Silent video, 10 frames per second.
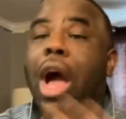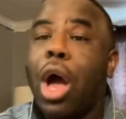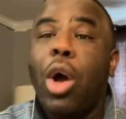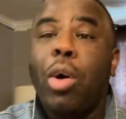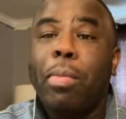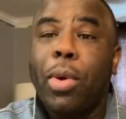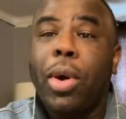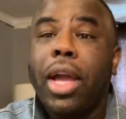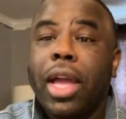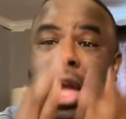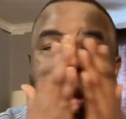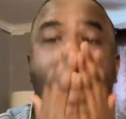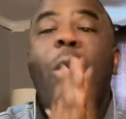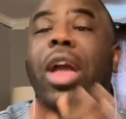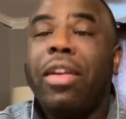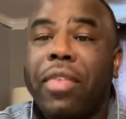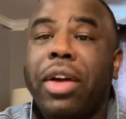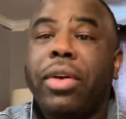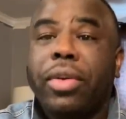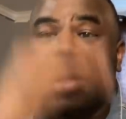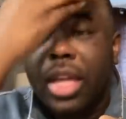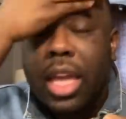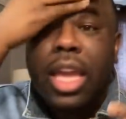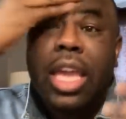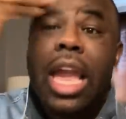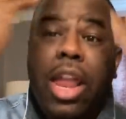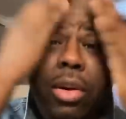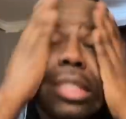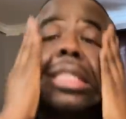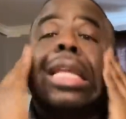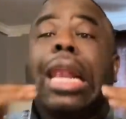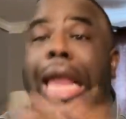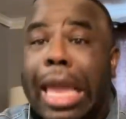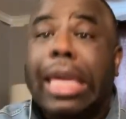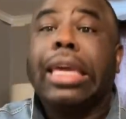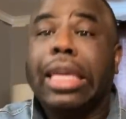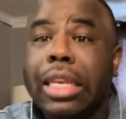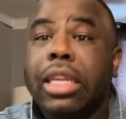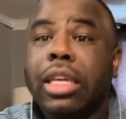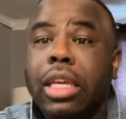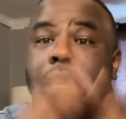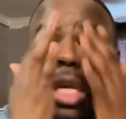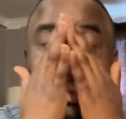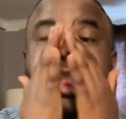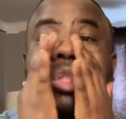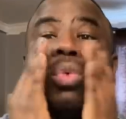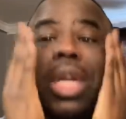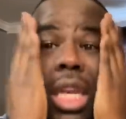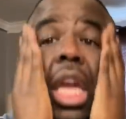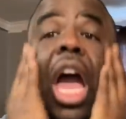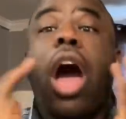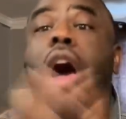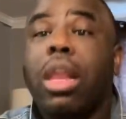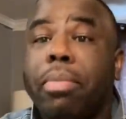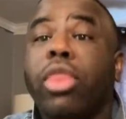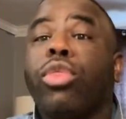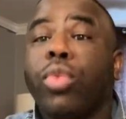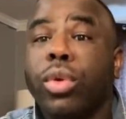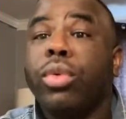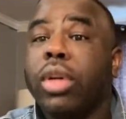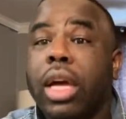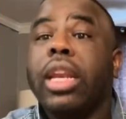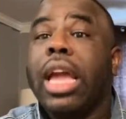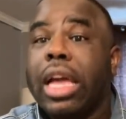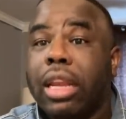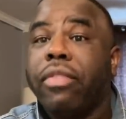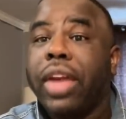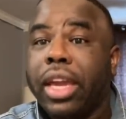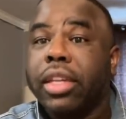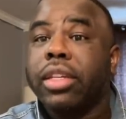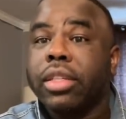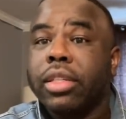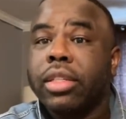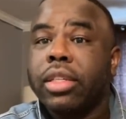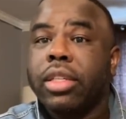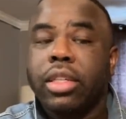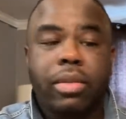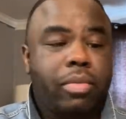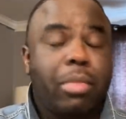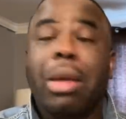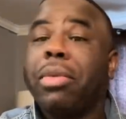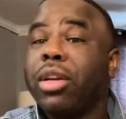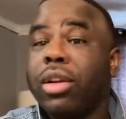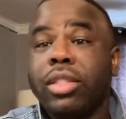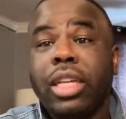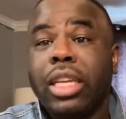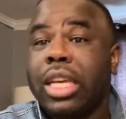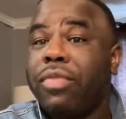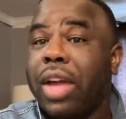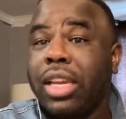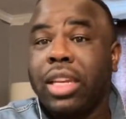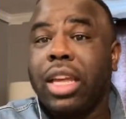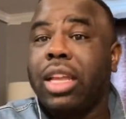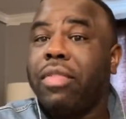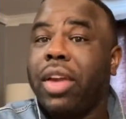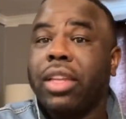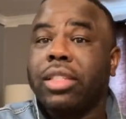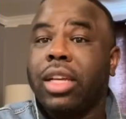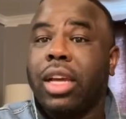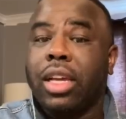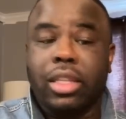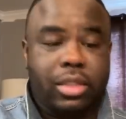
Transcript: homeboy, Quavo, he out here slanging Saweetie all up and through an elevator. Baby, the girls, they love fighting in elevators, huh?